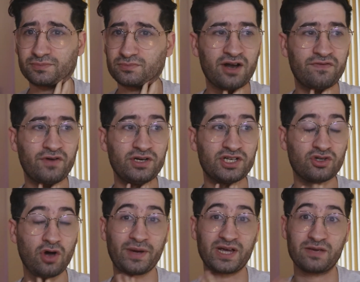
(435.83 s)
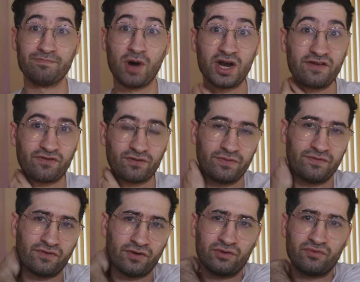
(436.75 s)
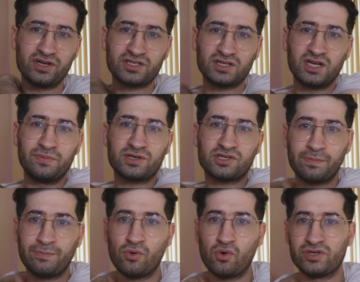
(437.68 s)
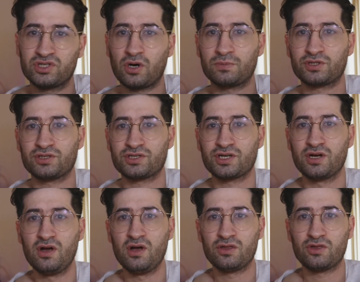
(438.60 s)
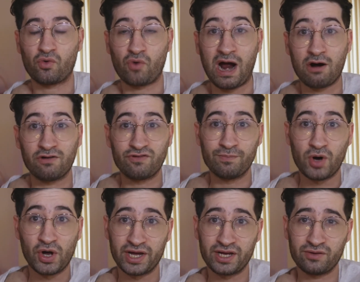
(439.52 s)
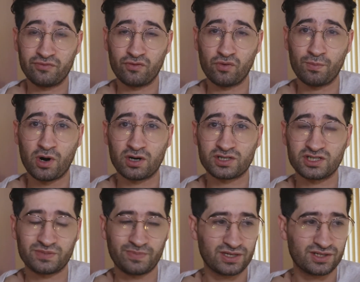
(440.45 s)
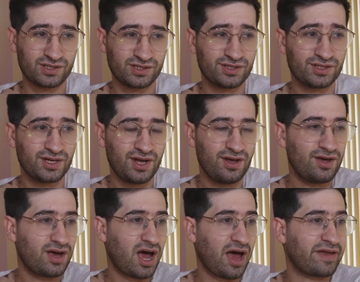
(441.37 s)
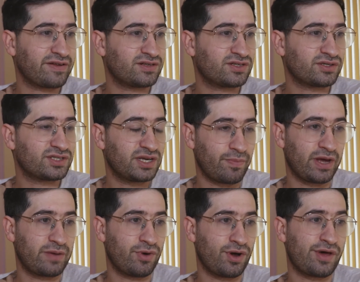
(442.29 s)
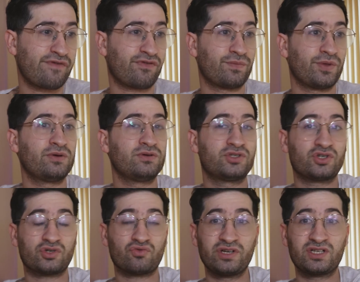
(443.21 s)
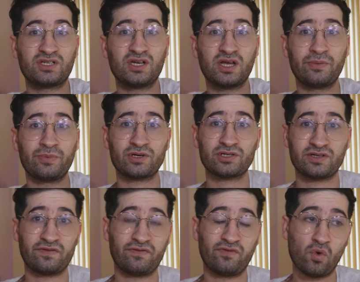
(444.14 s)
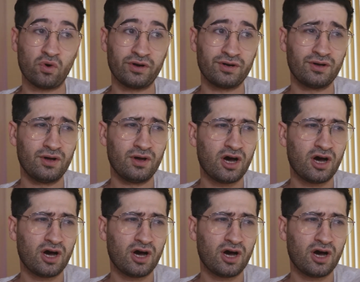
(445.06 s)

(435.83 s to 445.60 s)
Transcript: And I've only started making money from them very recently because I bought these options that were out of the money for Marks and Spencer's. And I did make money from those just recently because they've fallen.